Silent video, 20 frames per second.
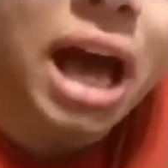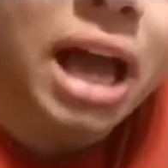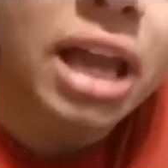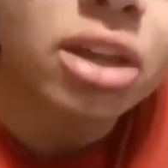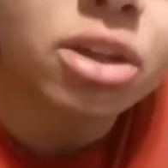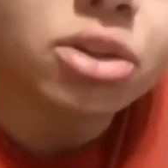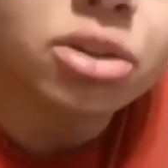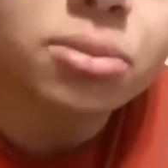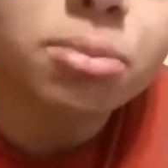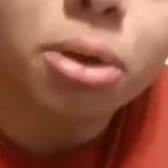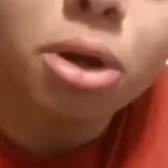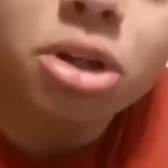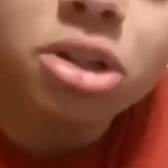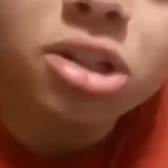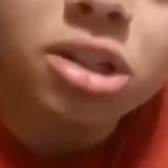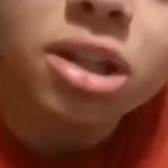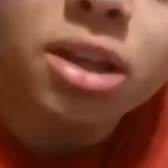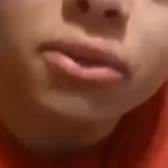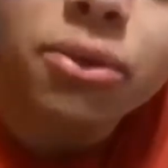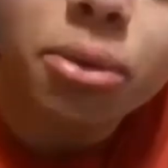I use
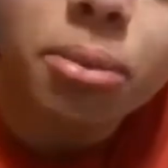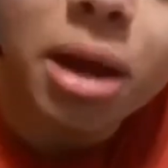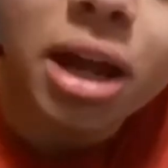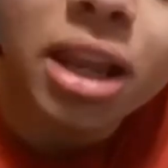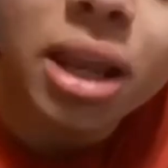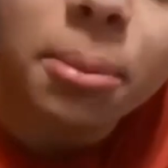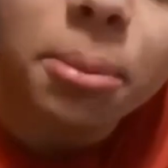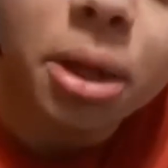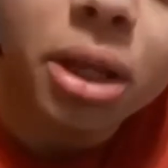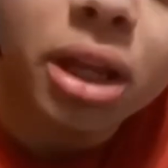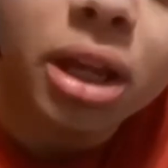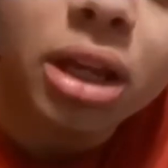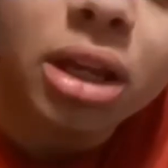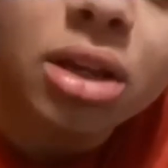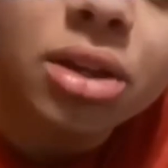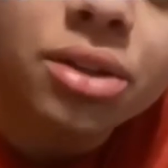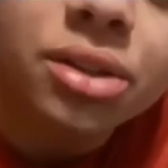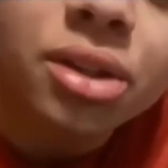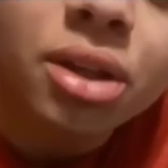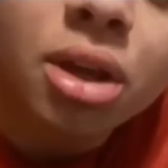personally for my leopard
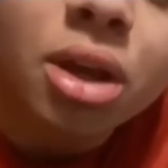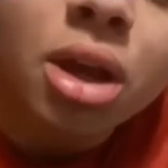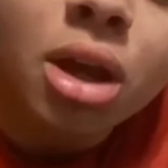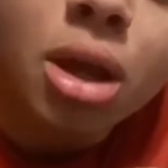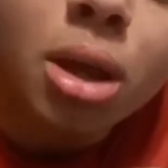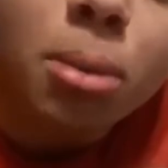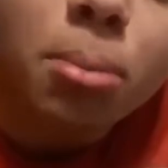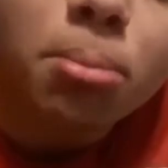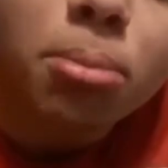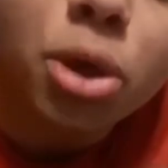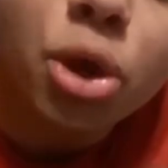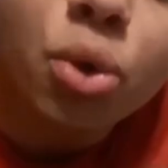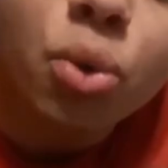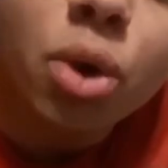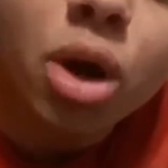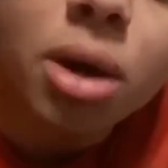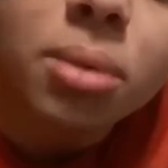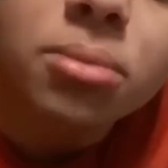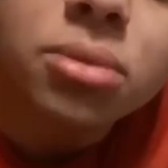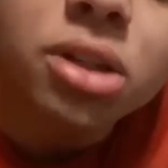geckos,
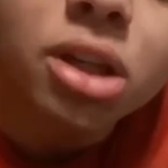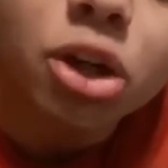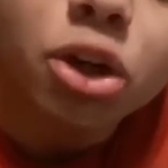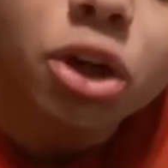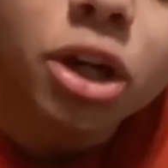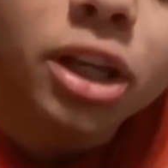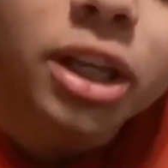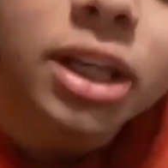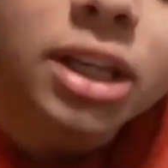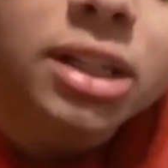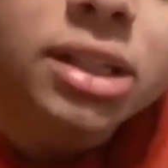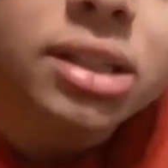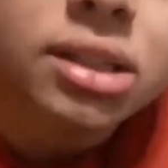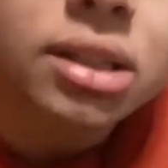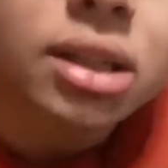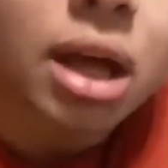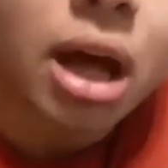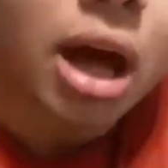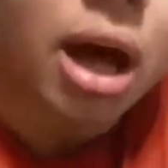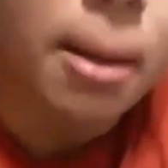mealworms and
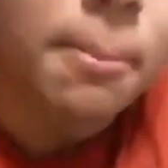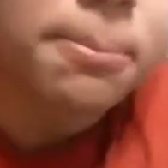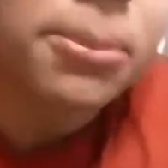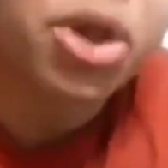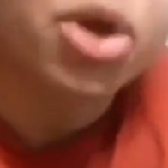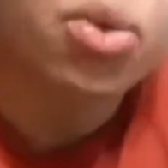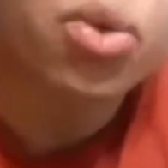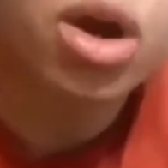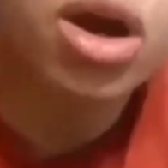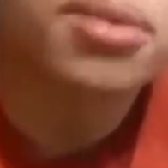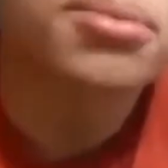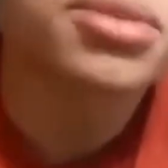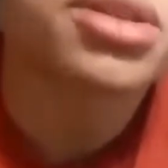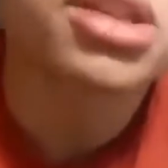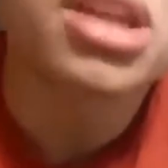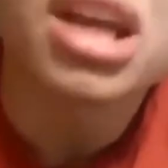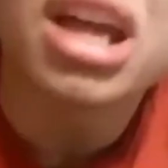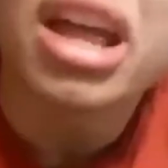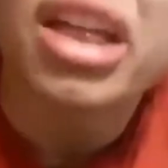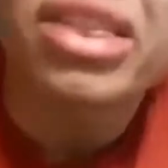crickets. Mealworms,
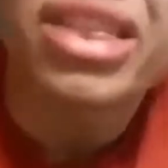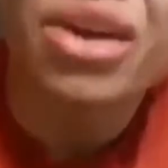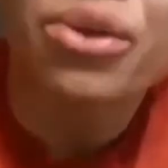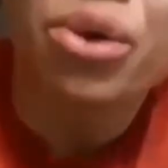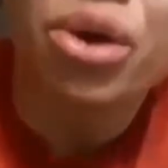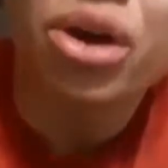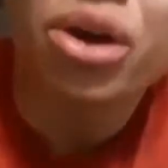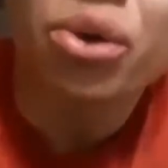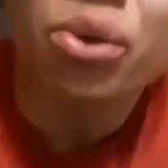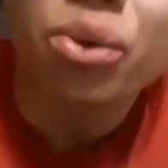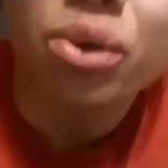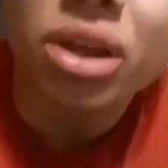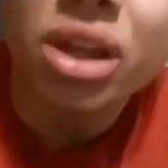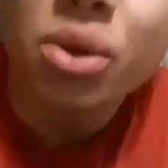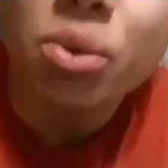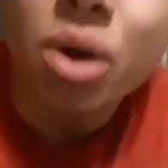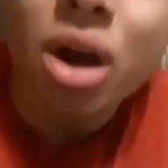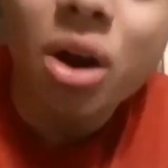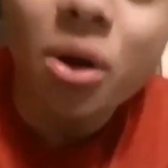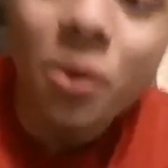they work really
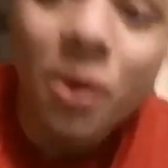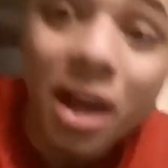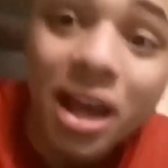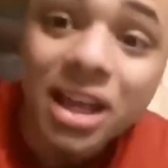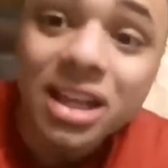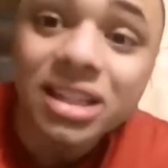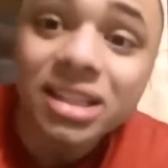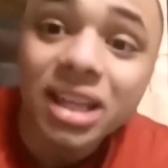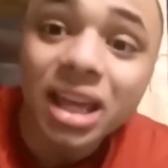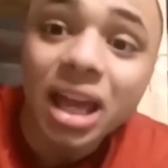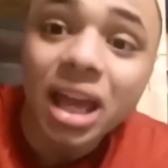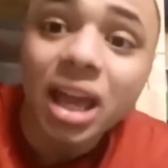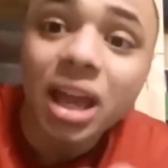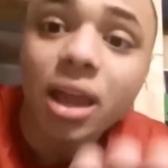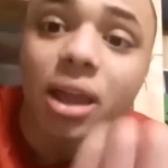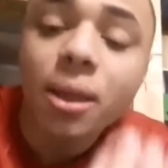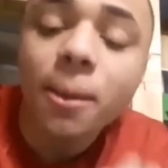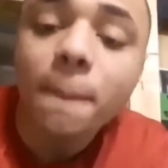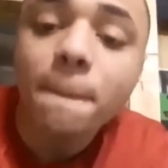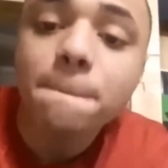well as
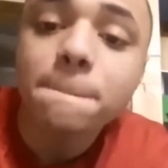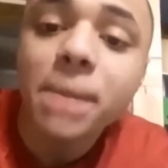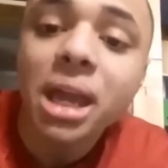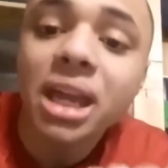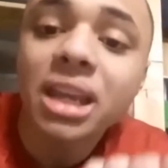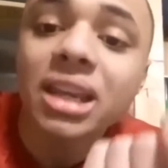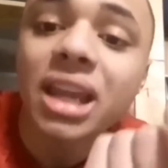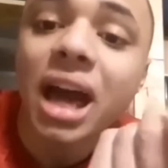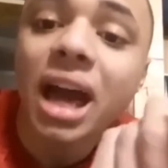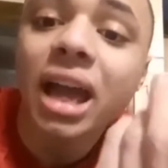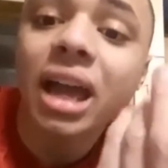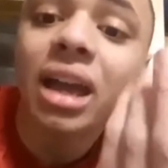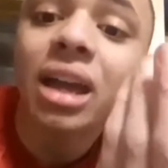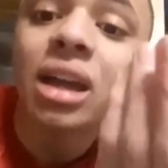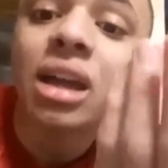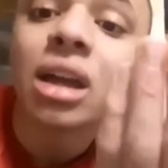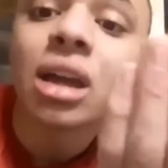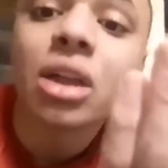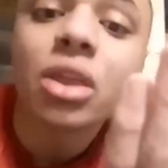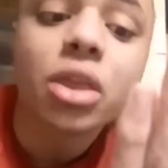a main diet.
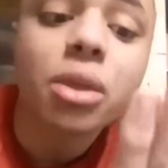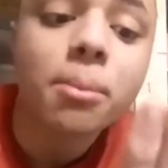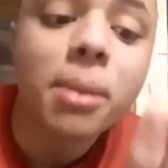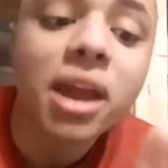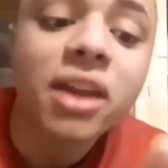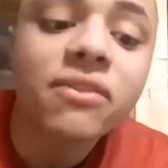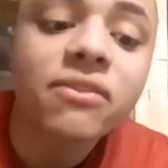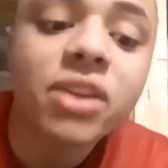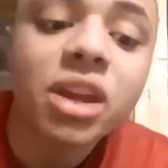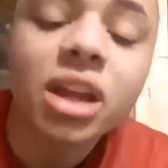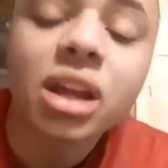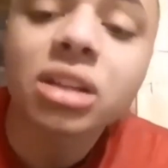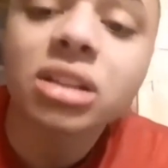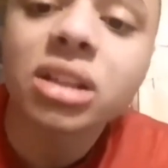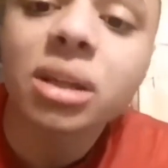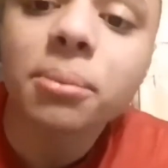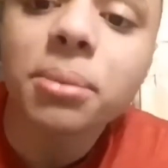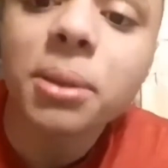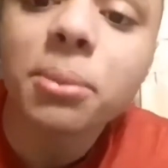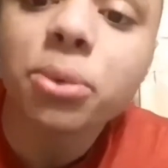The main thing,
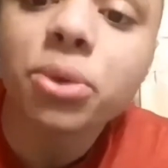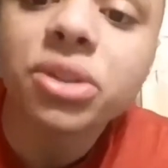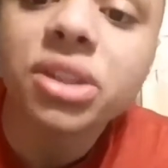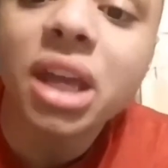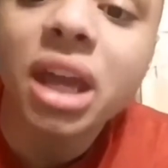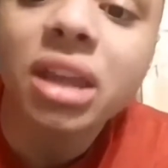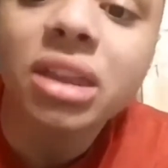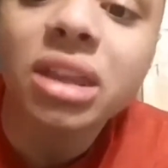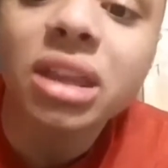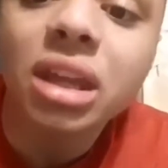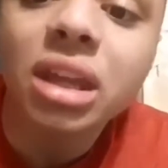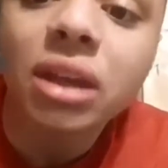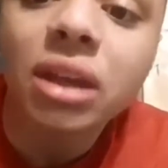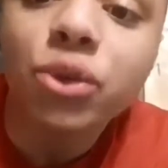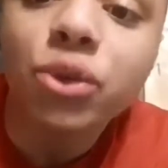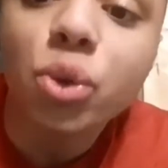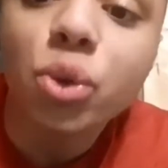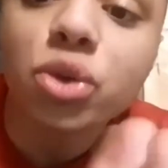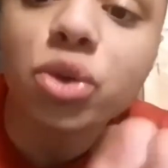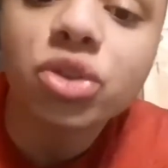some people say that
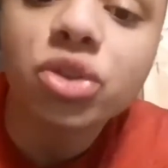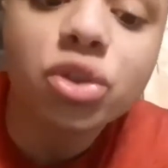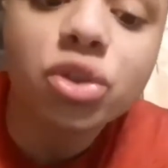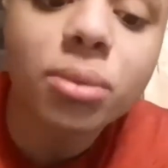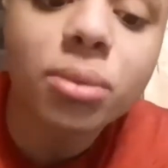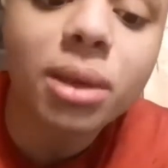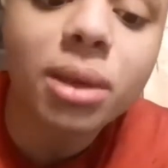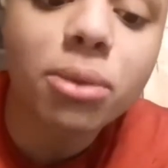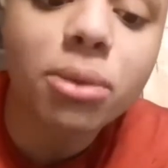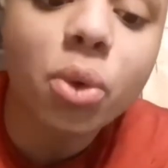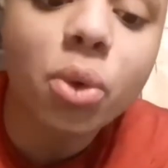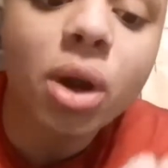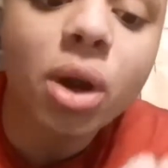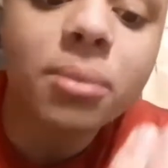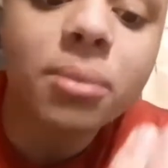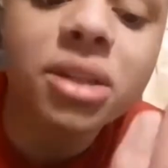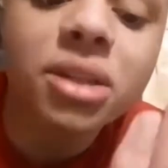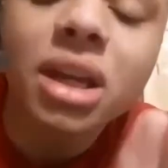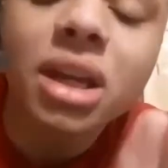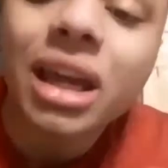if you use too many
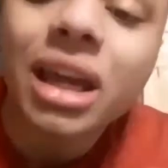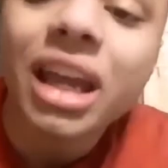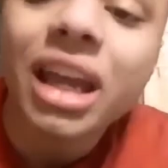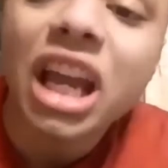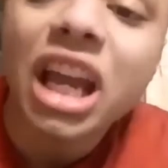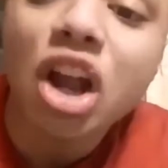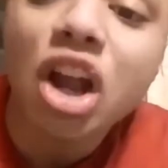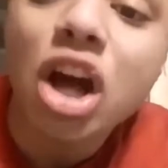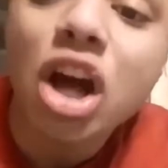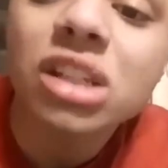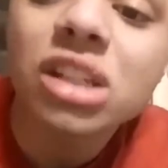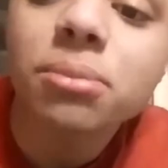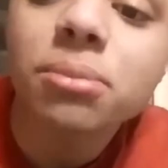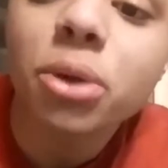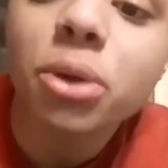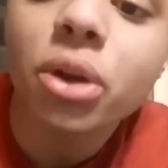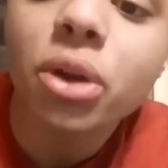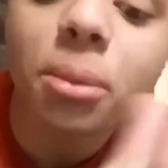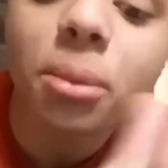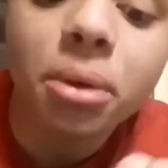mealworms, it can cause a
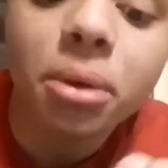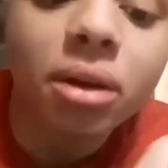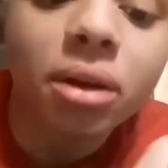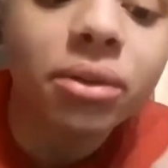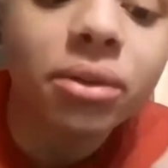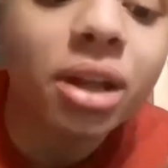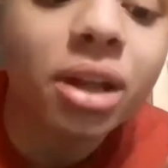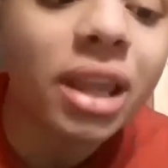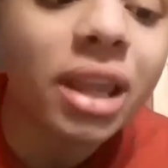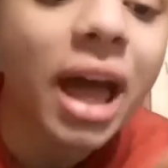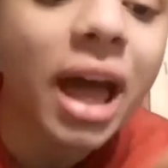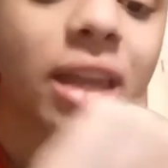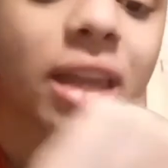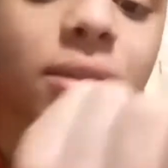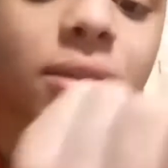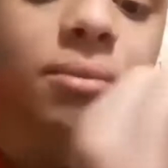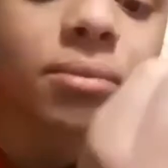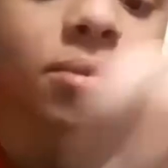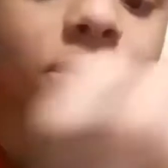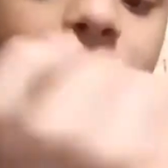buildup of
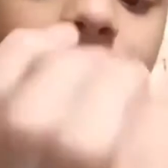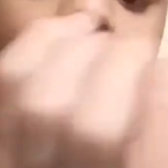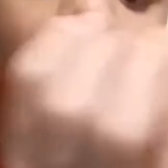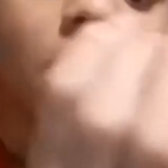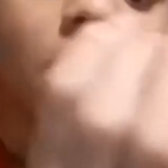gelatin.